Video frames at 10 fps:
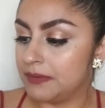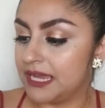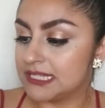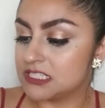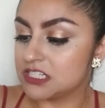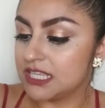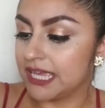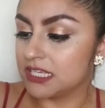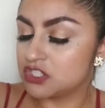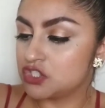It's
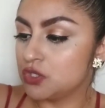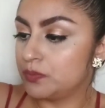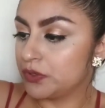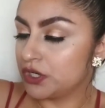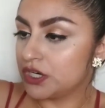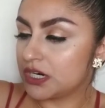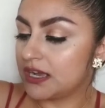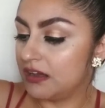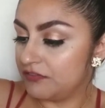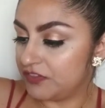like super
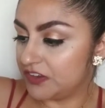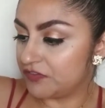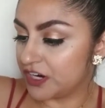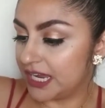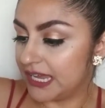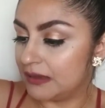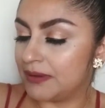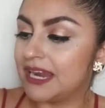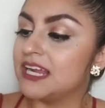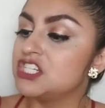comfy for him,
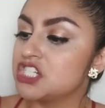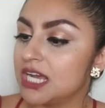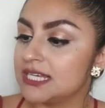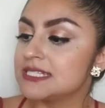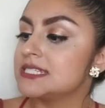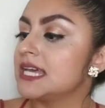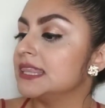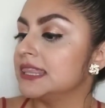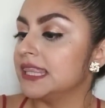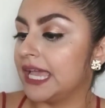and I just
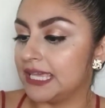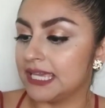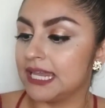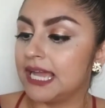like it.